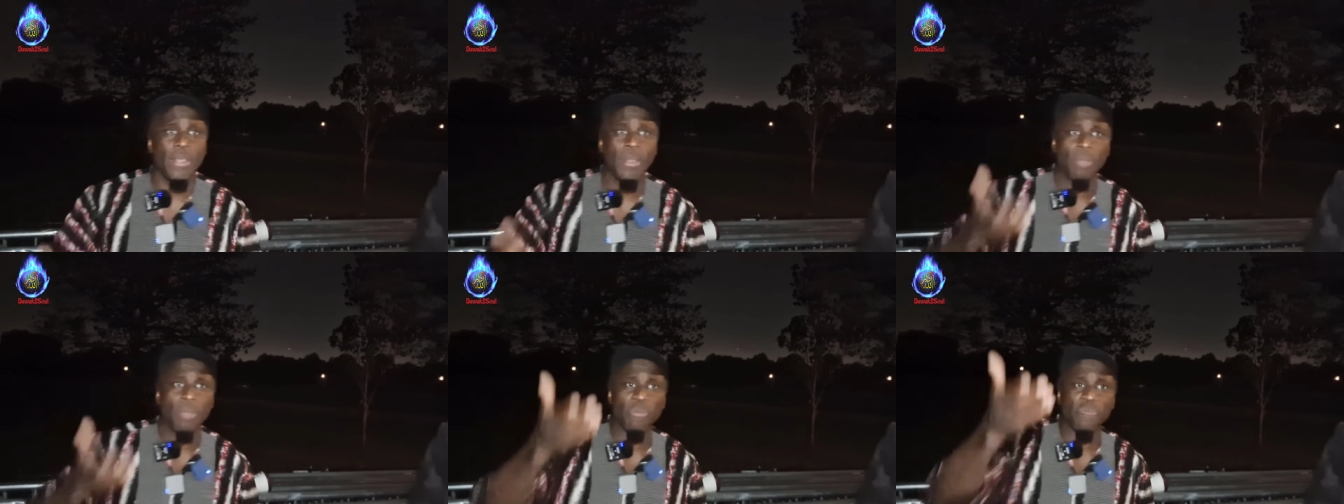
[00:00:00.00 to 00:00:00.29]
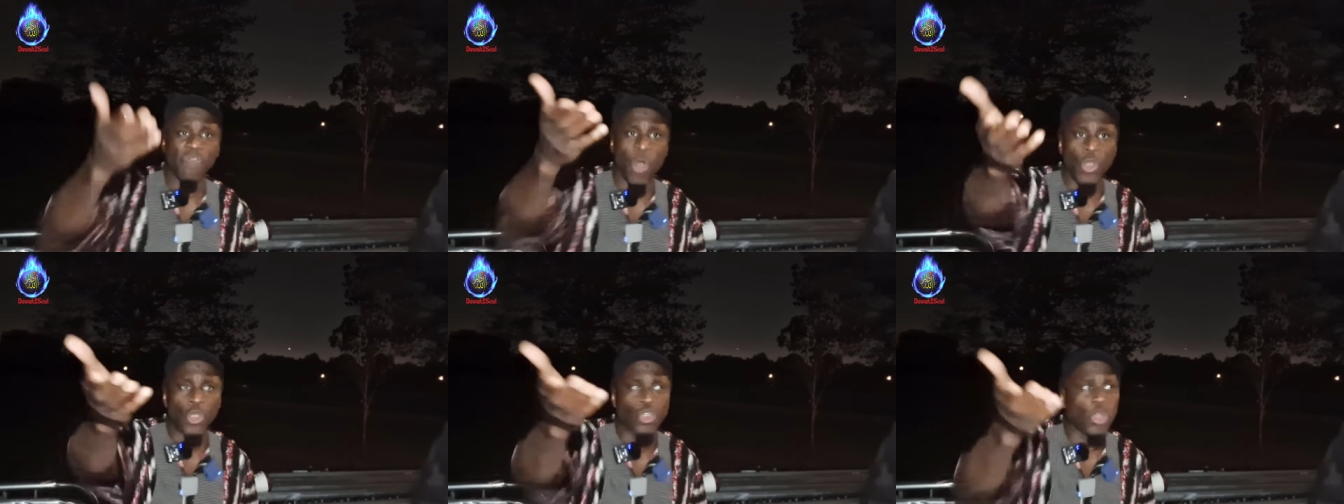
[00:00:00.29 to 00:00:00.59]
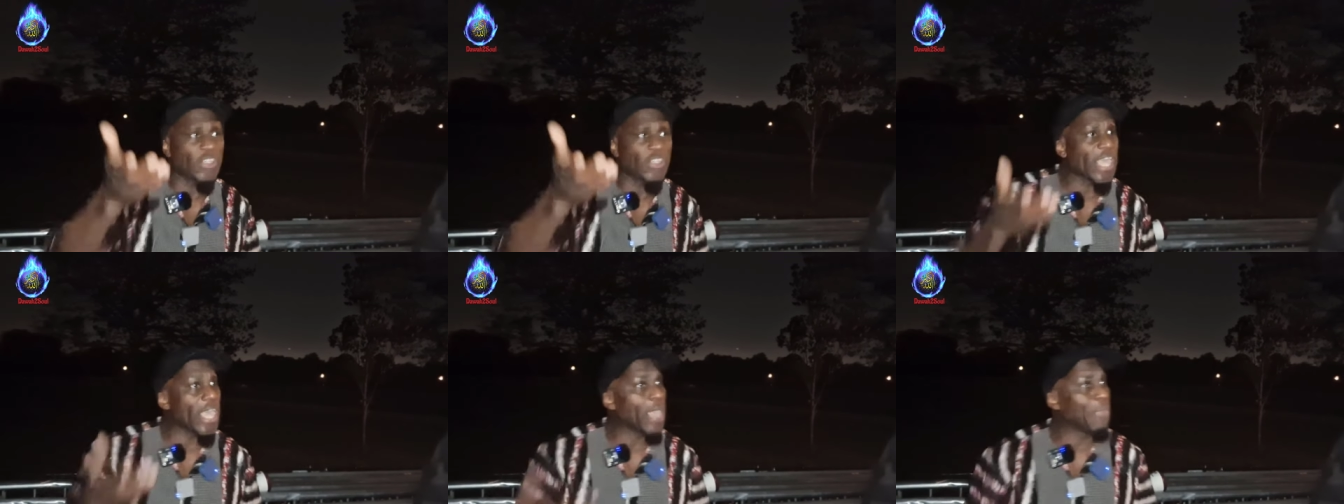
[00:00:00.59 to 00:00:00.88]
Before you
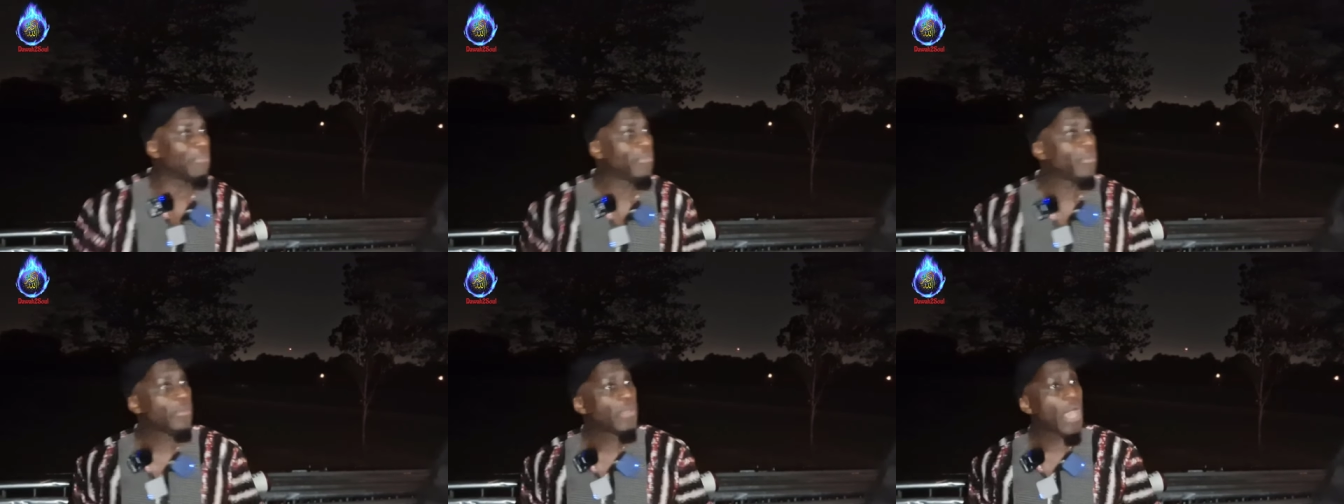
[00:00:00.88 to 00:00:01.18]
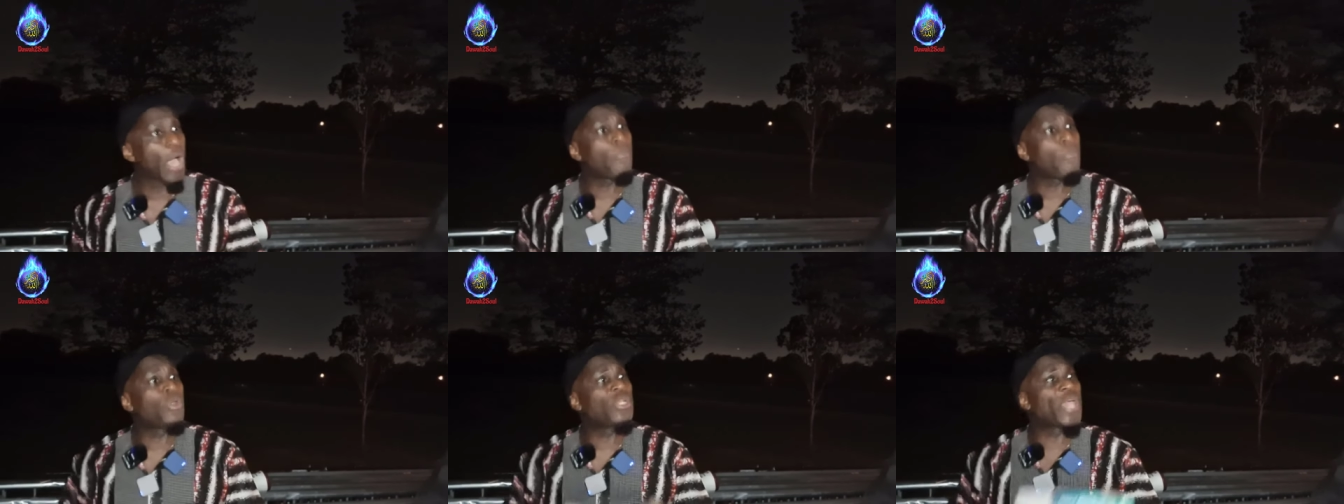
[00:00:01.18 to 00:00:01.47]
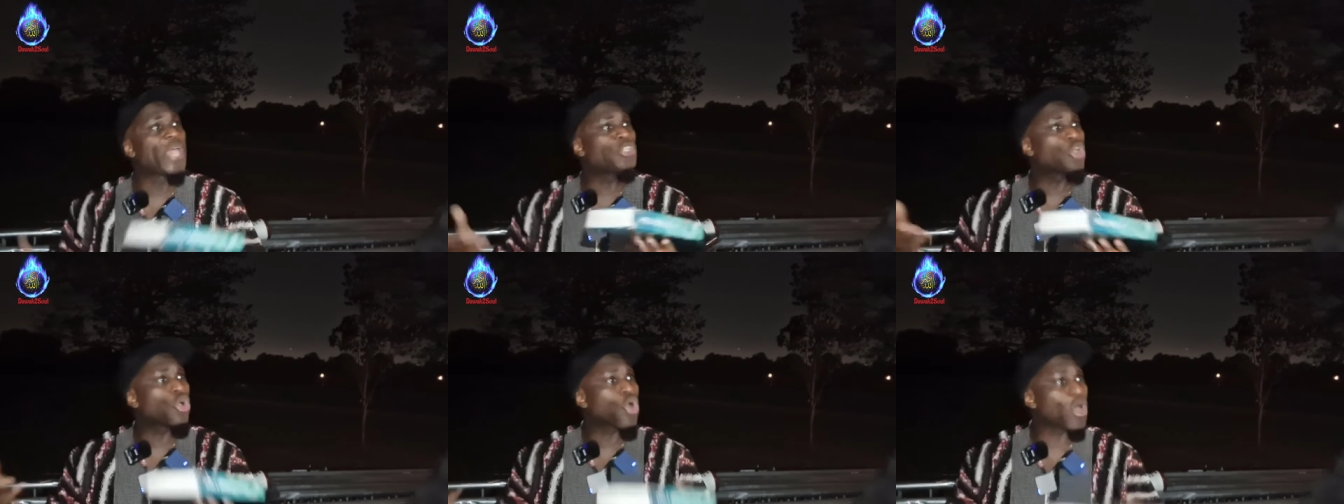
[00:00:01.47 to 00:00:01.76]
Lord came. I put that
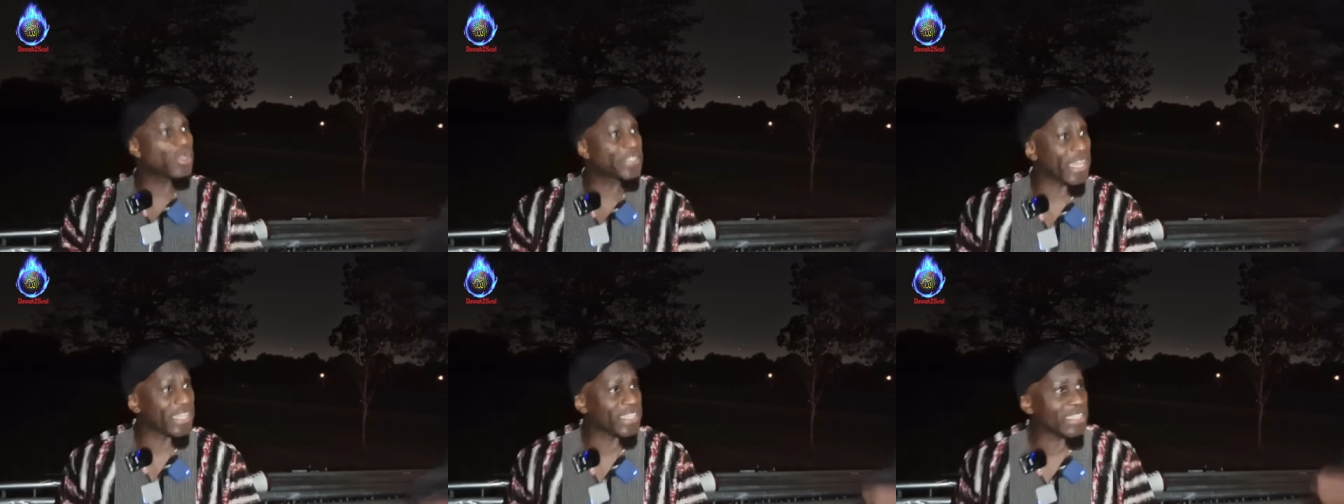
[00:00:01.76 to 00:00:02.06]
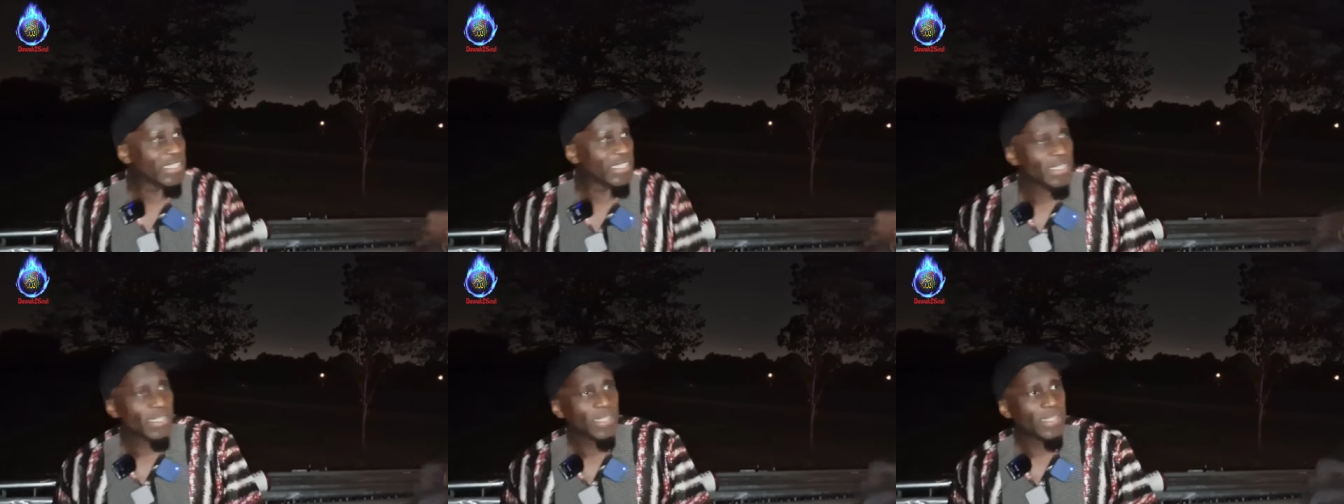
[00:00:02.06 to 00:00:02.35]
into context.